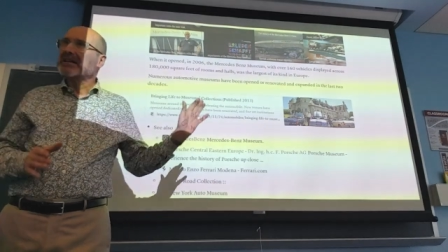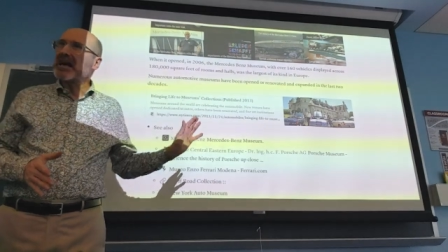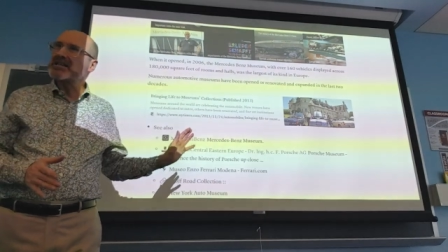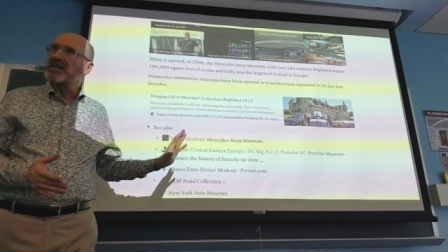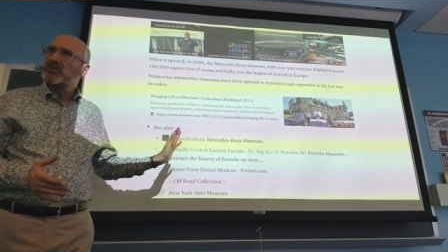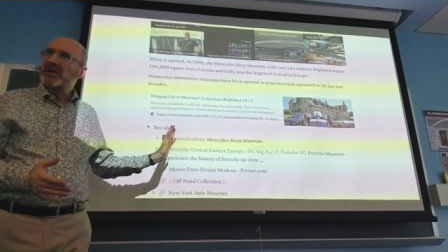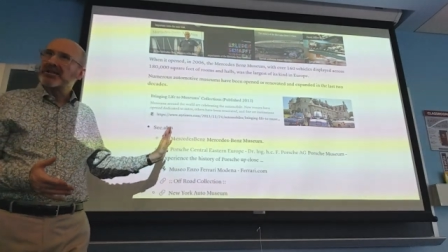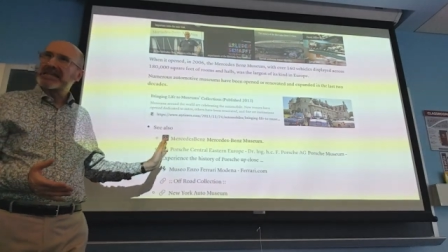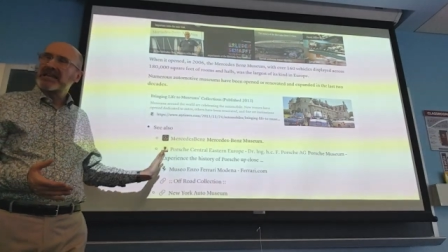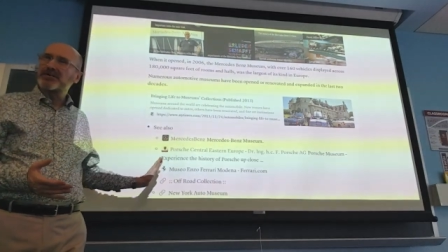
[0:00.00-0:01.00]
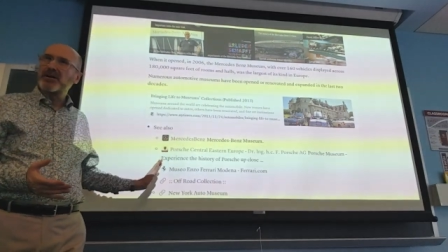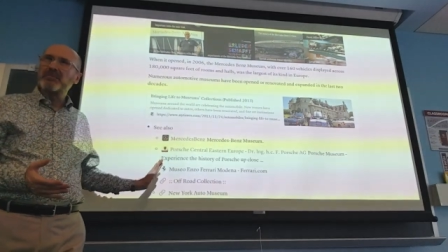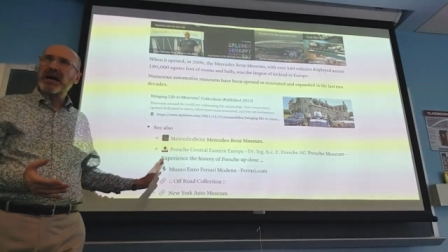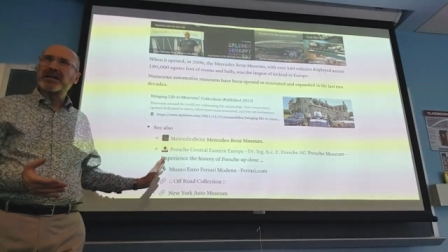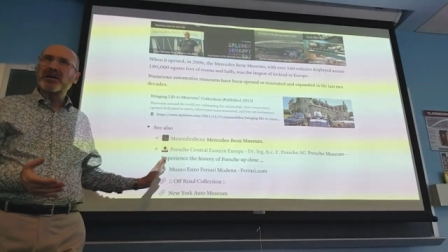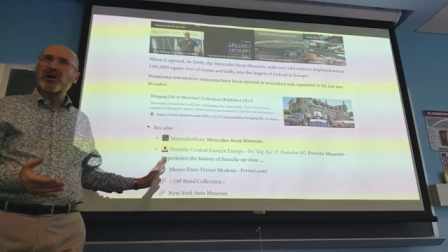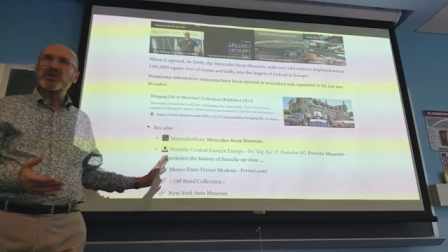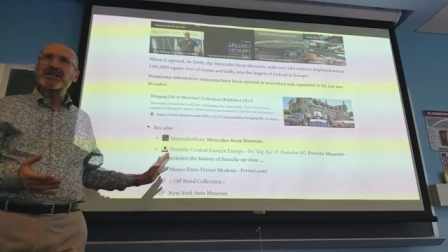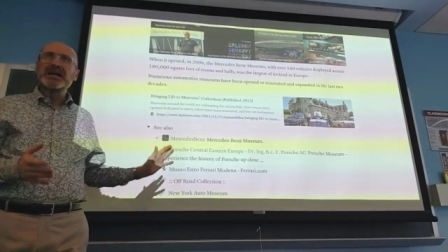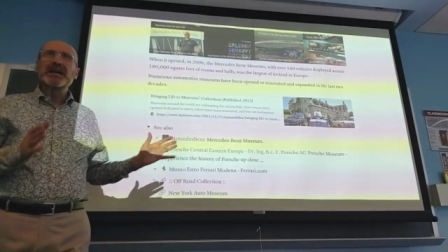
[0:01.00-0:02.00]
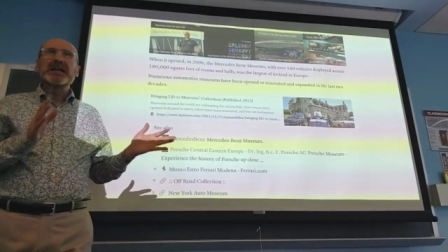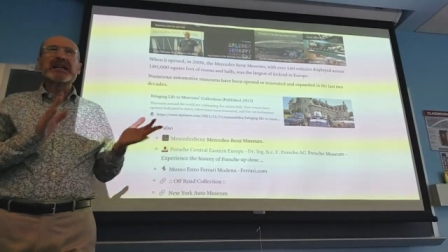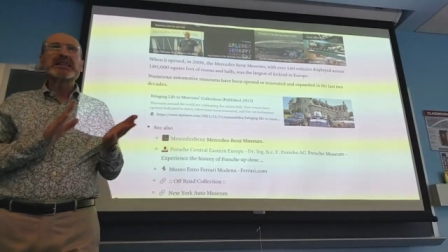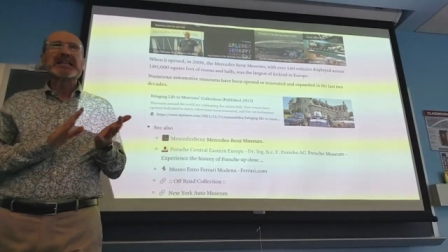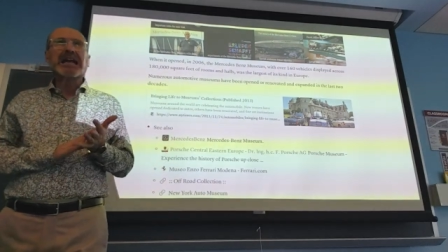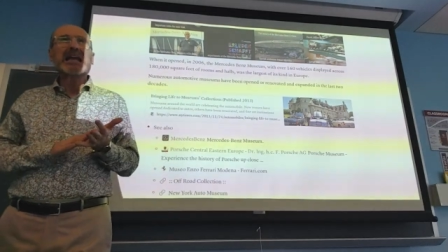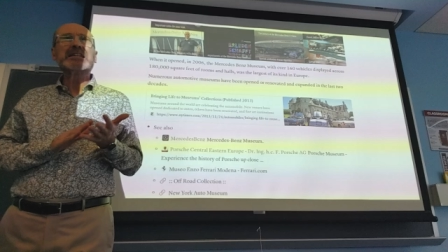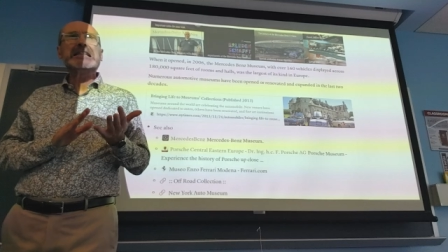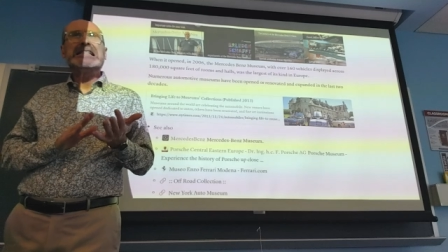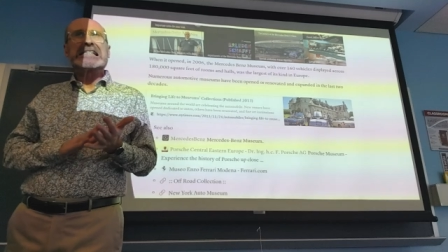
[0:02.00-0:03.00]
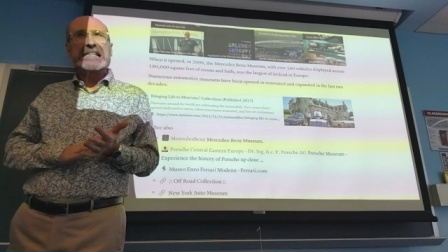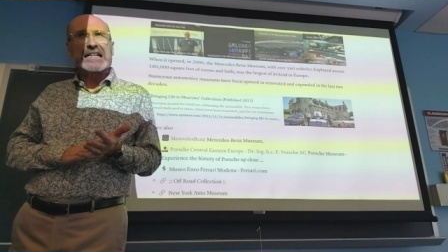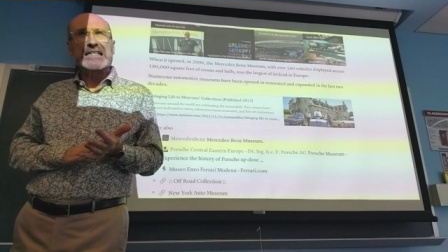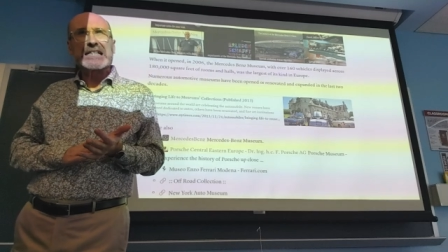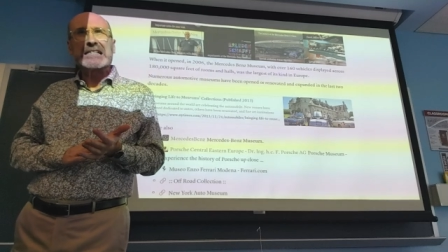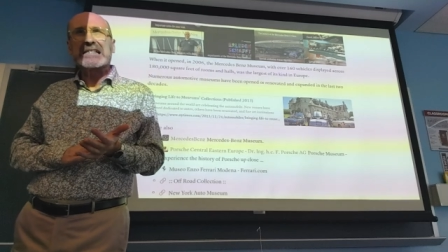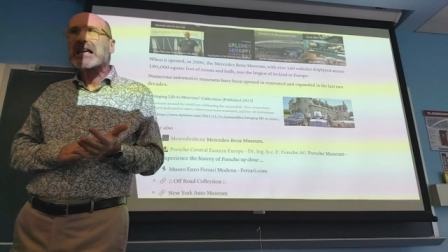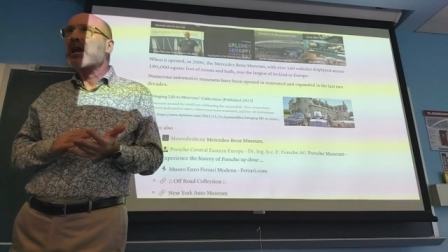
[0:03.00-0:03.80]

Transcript: As you will see from my notes, in the 1960s,